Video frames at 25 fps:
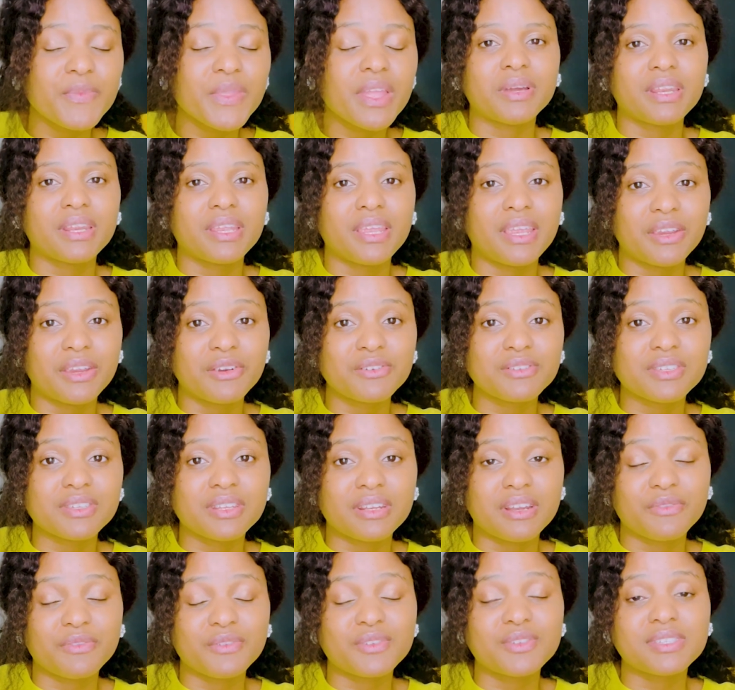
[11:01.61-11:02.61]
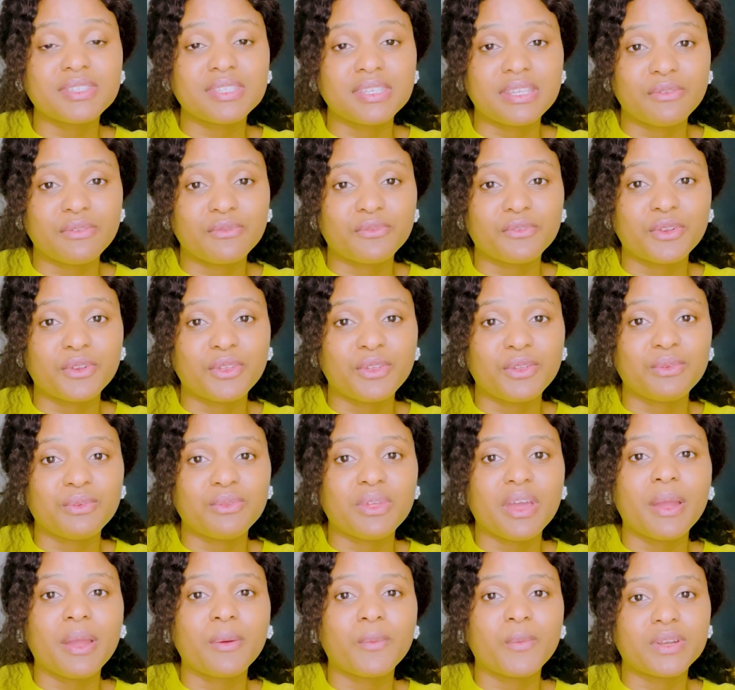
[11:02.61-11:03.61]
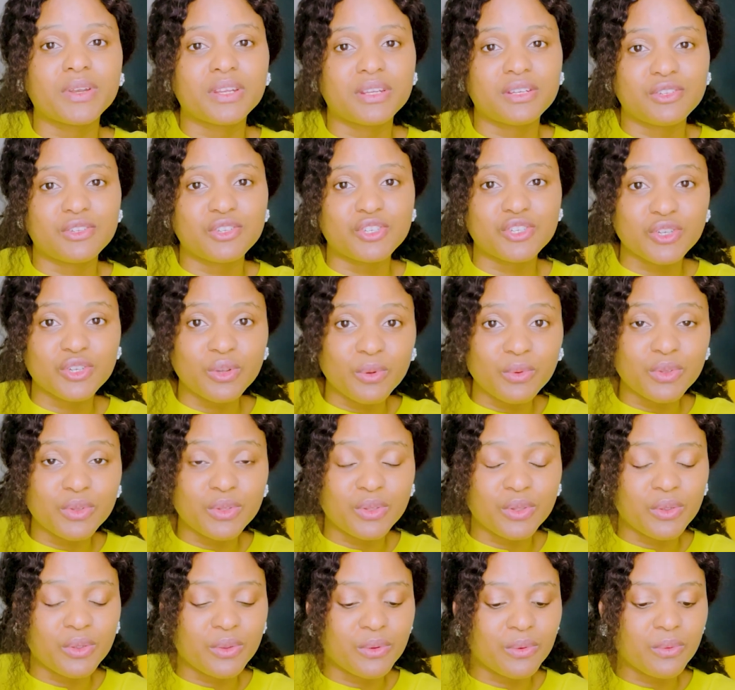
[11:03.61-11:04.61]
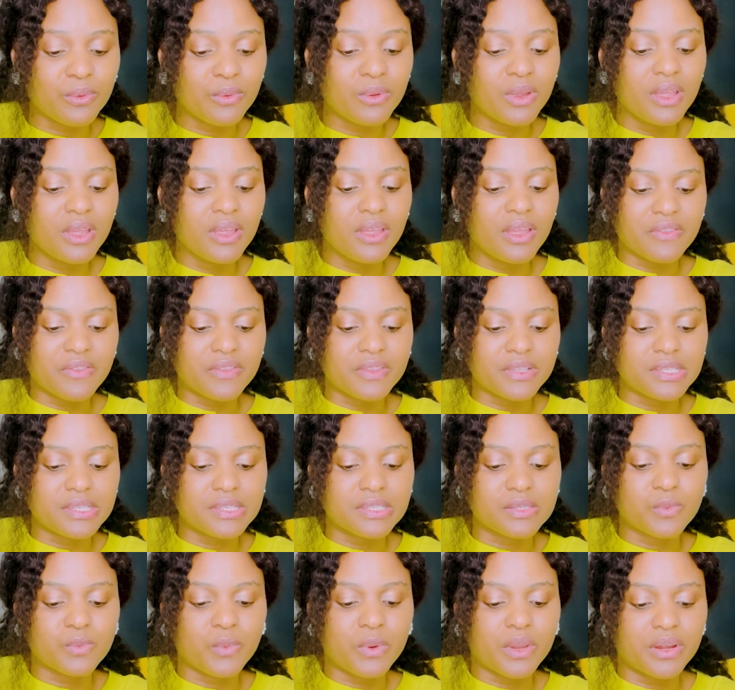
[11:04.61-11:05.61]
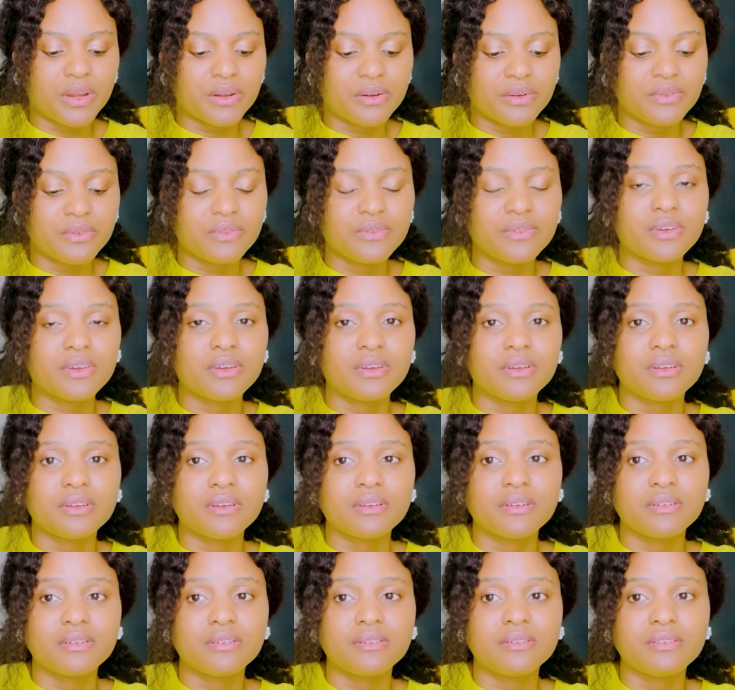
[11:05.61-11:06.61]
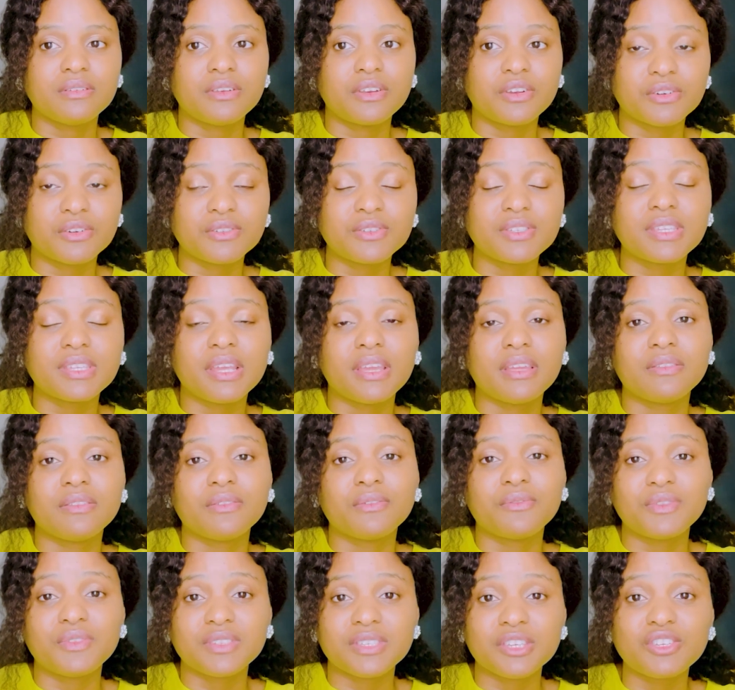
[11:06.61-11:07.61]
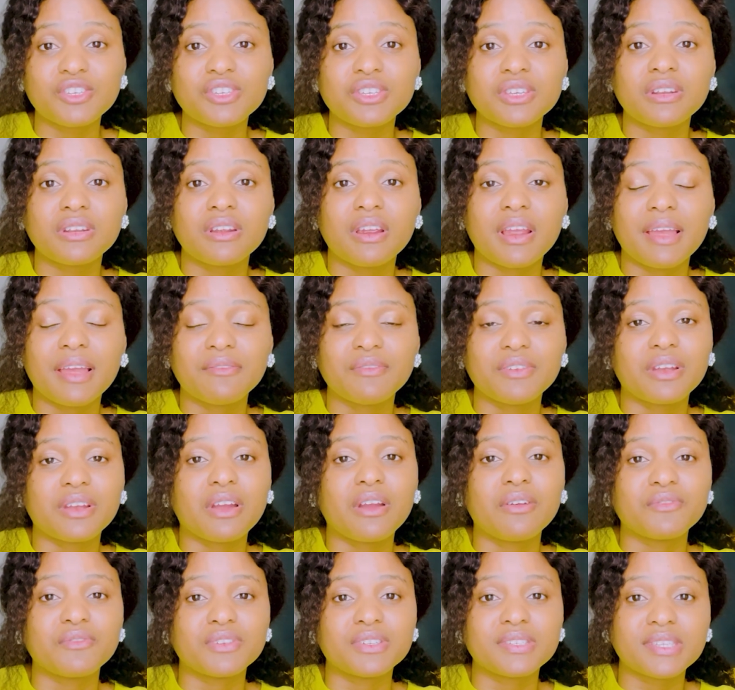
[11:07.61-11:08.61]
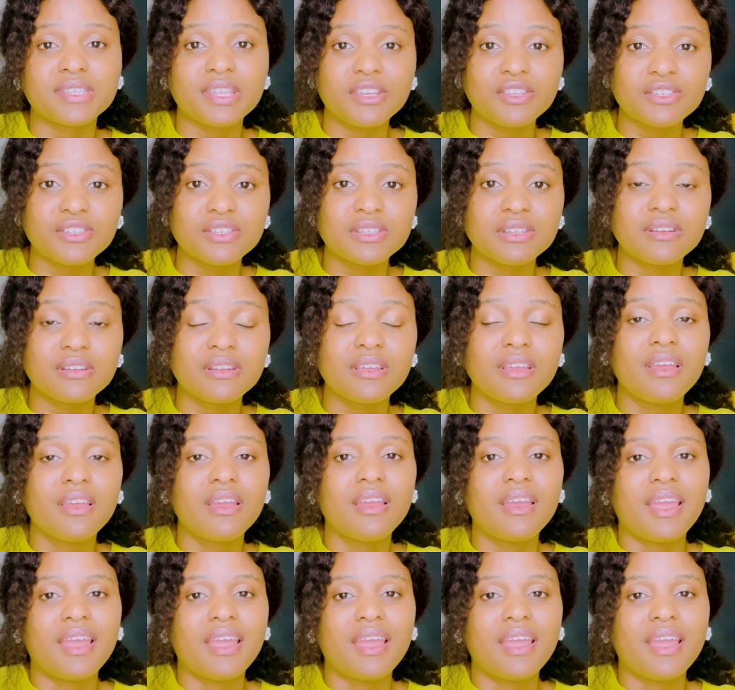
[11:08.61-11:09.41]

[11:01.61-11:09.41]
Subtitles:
But here's another scene for you that I wanted to show you. And this is where the nurse and the physician are having a conversation.